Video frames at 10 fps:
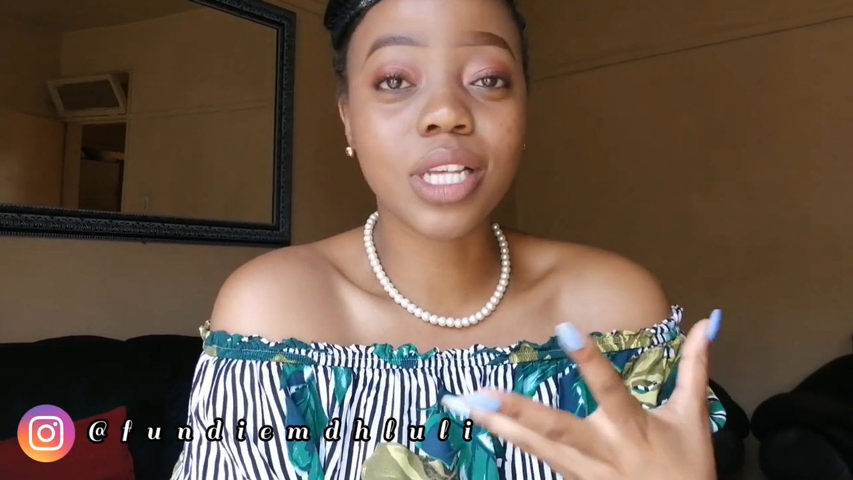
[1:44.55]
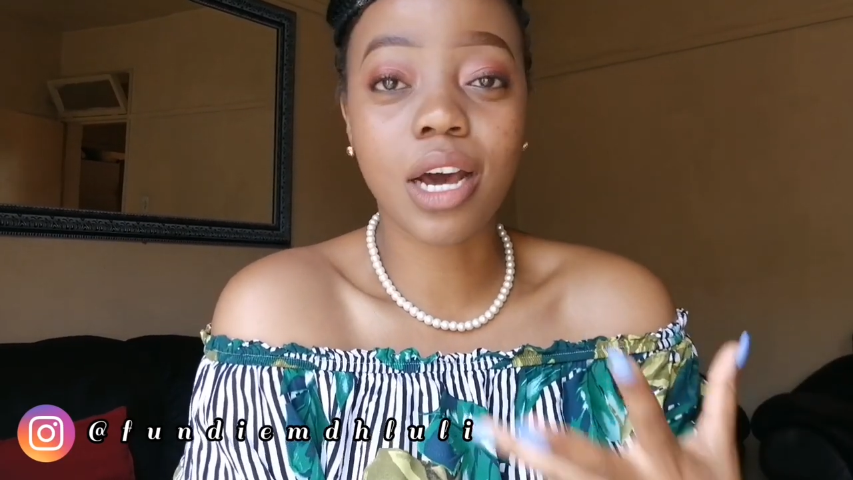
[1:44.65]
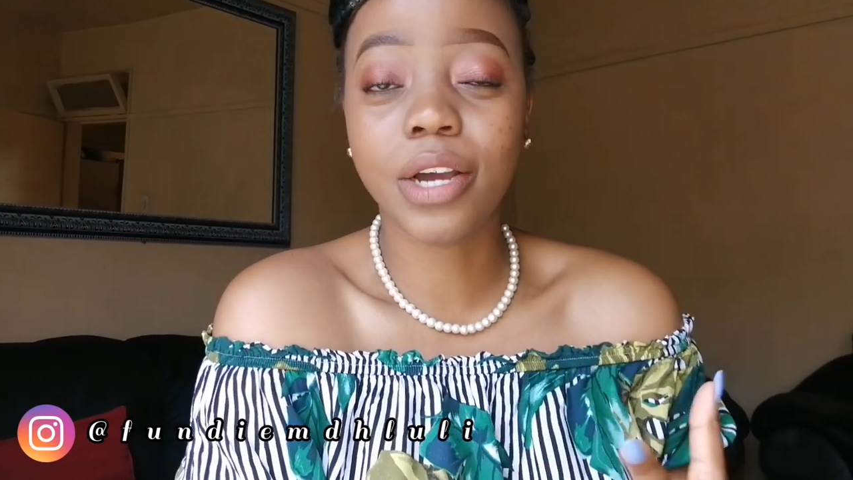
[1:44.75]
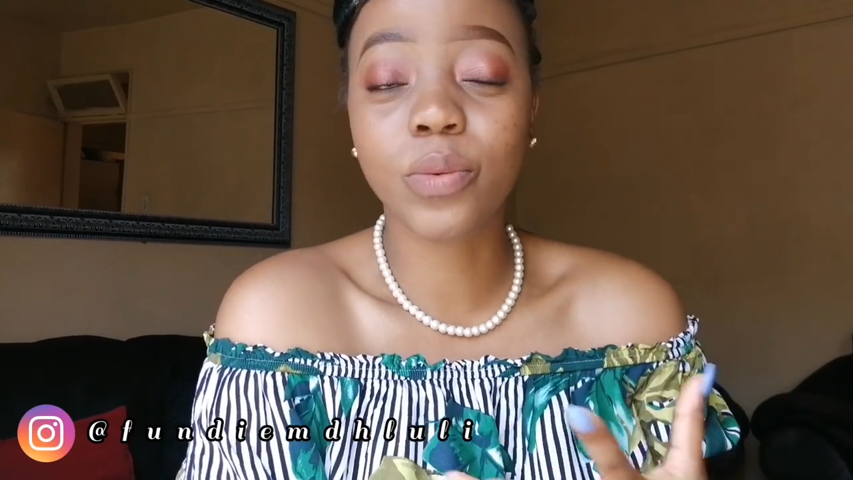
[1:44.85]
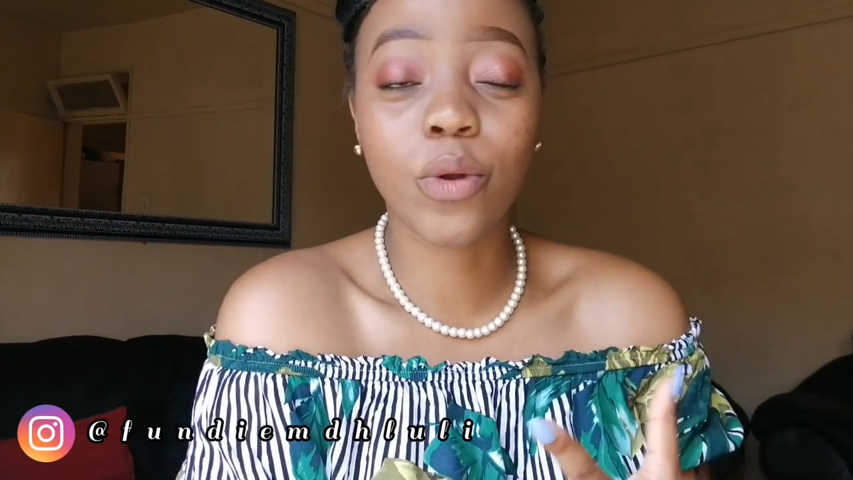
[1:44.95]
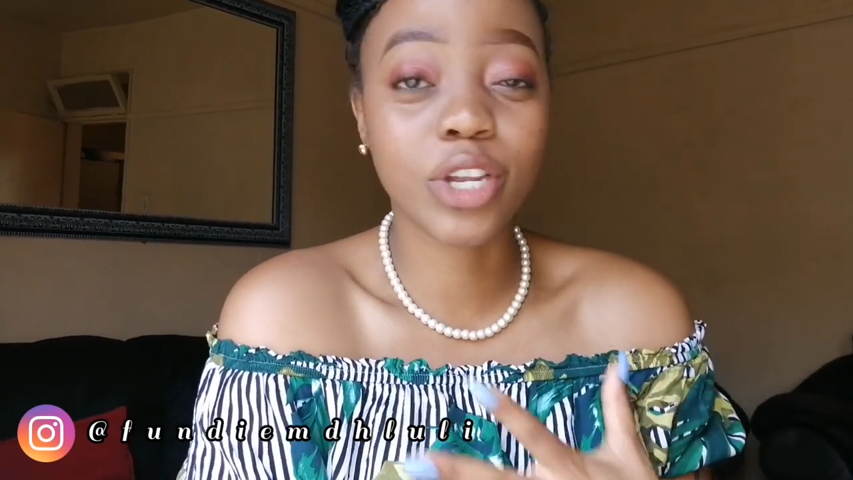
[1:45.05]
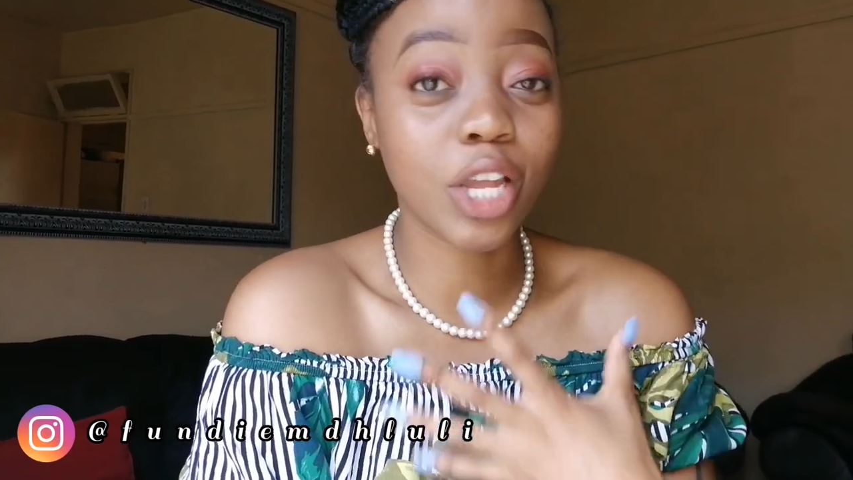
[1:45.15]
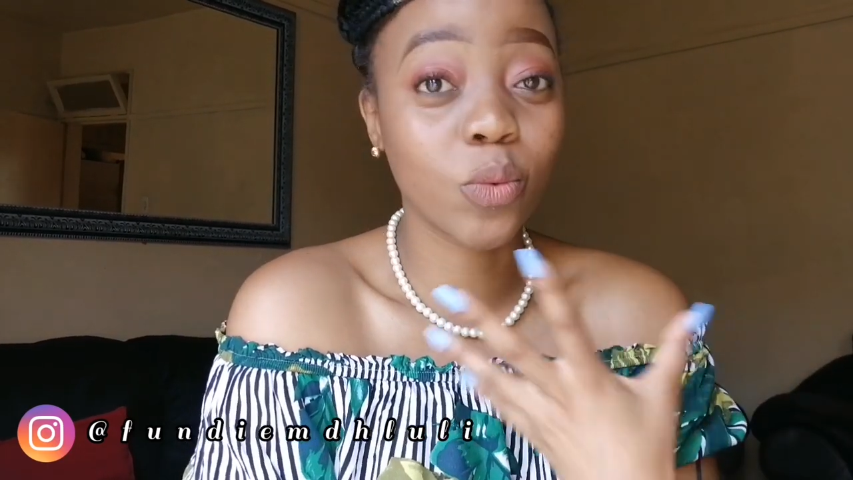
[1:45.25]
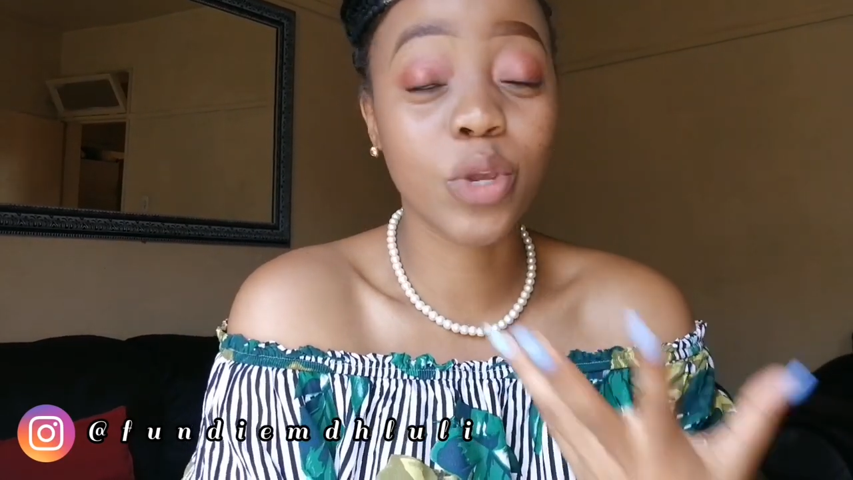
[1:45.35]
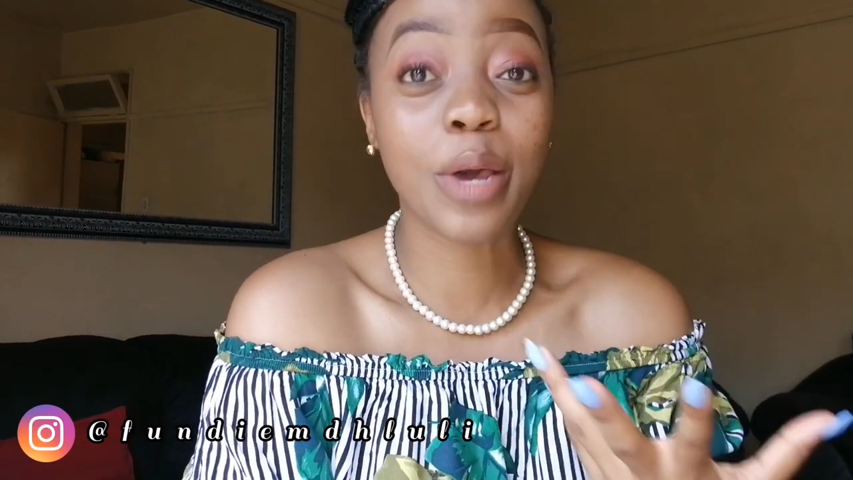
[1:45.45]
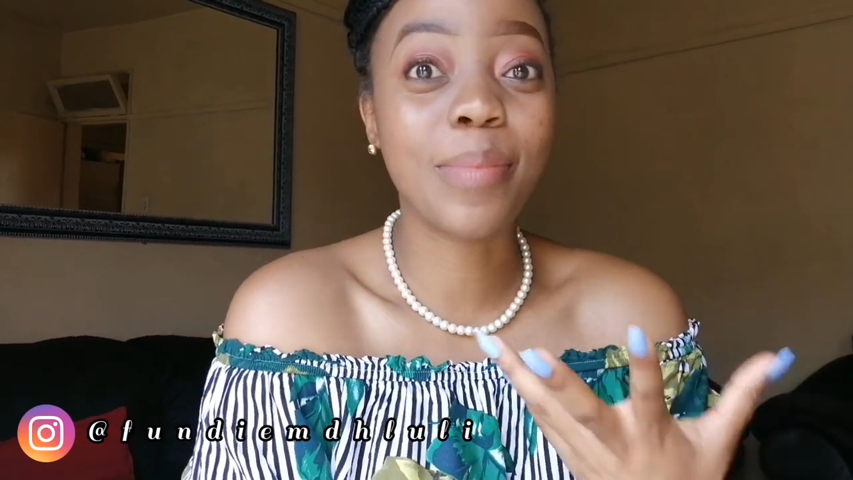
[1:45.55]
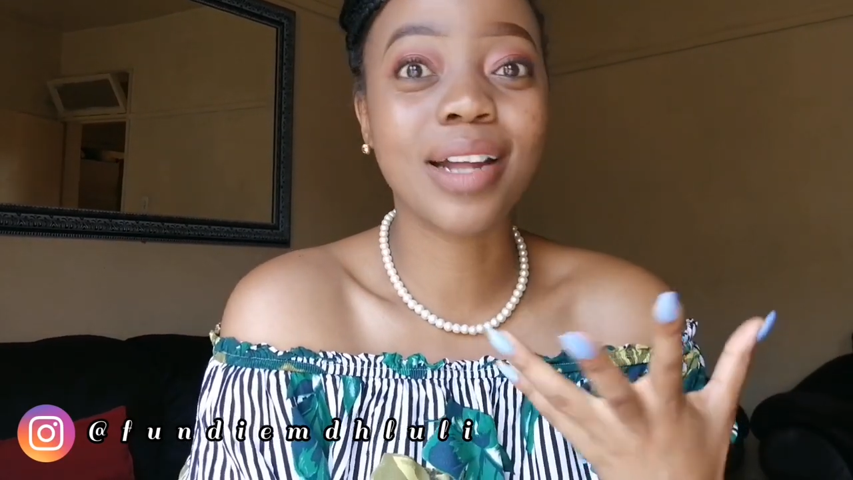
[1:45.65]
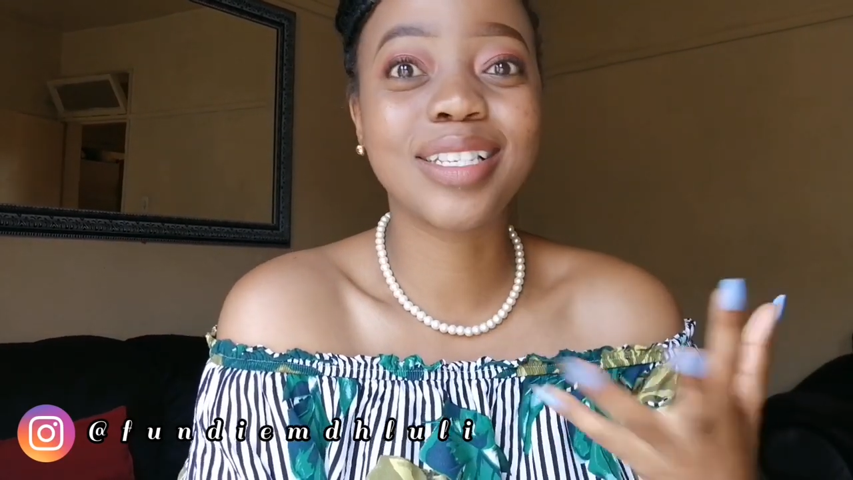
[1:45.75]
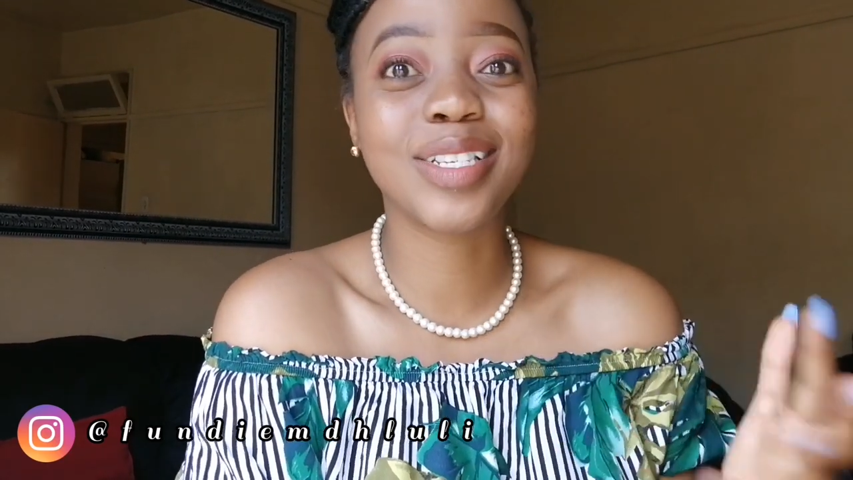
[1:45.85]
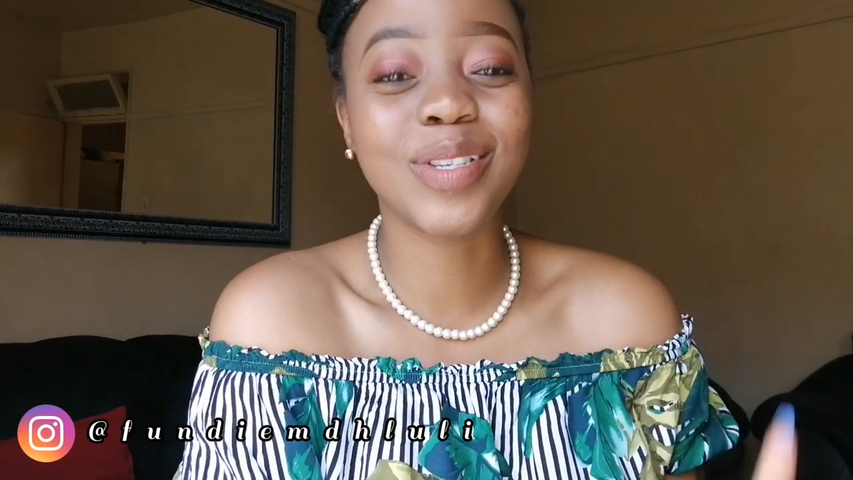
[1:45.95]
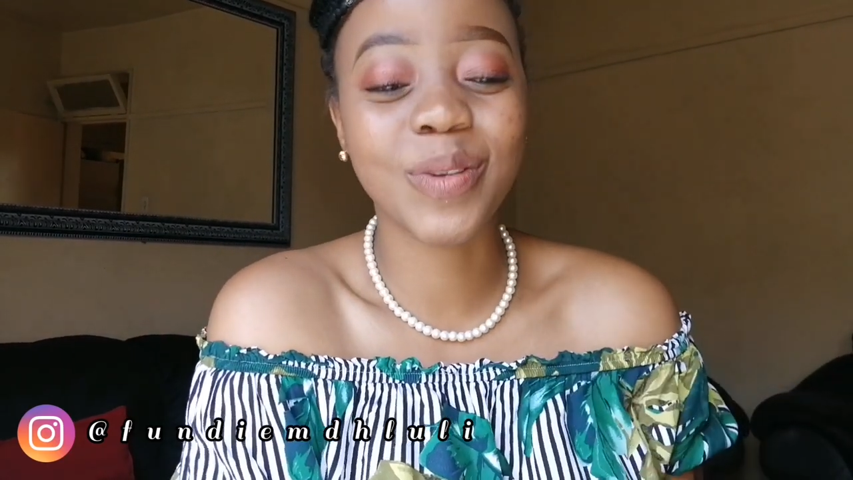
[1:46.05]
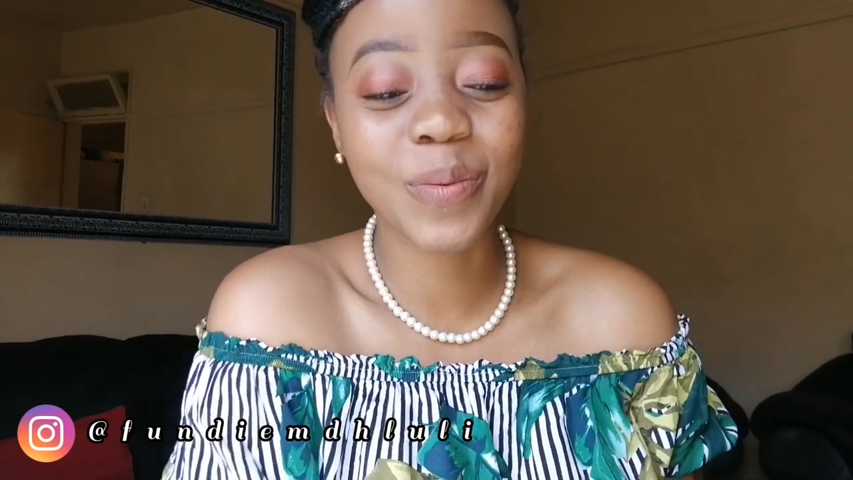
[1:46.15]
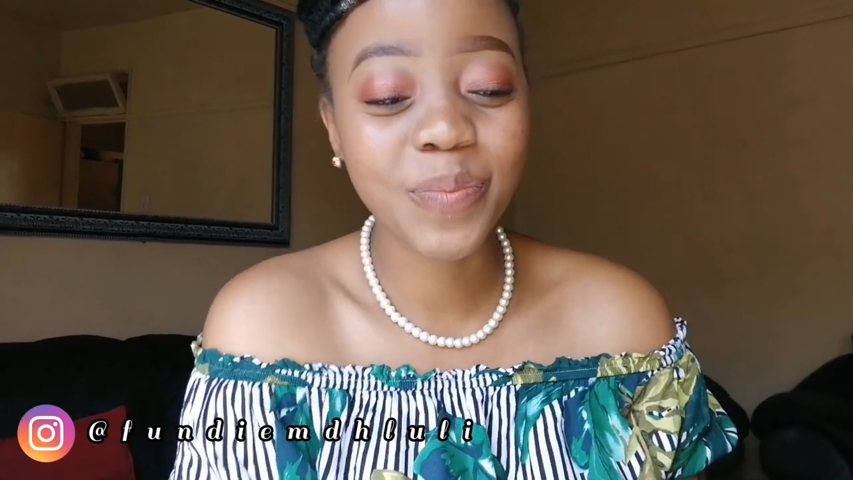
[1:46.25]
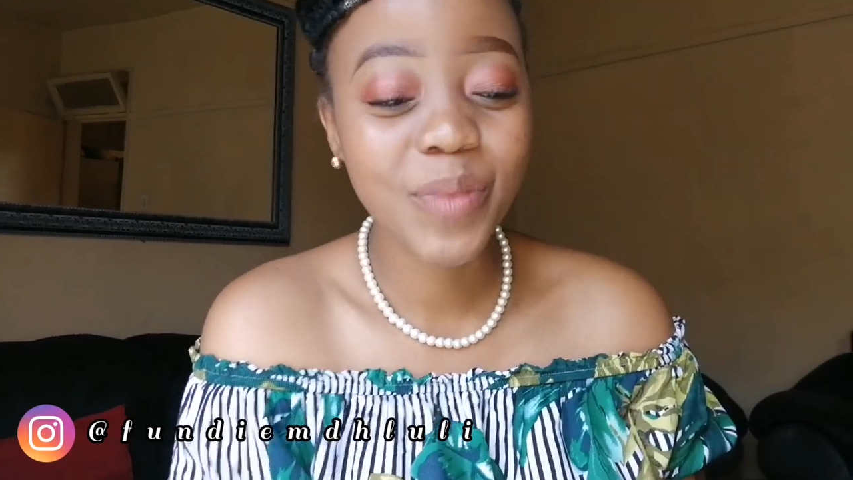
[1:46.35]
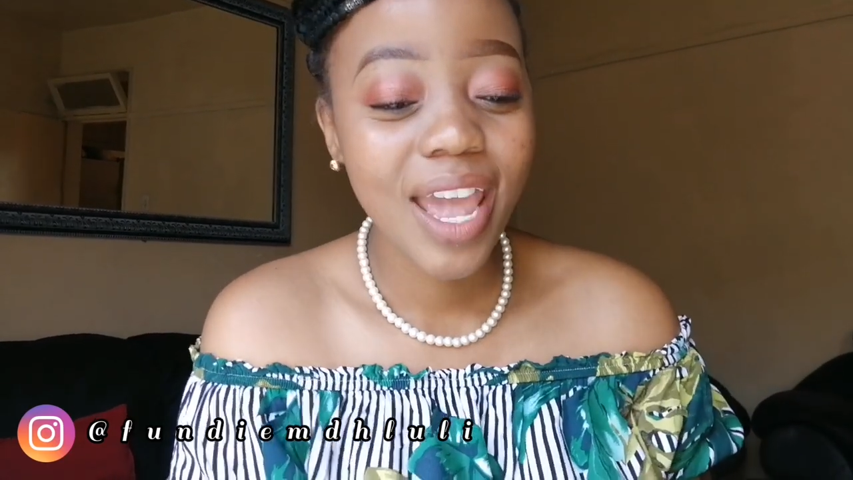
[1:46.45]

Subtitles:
the hard work that we are about to do.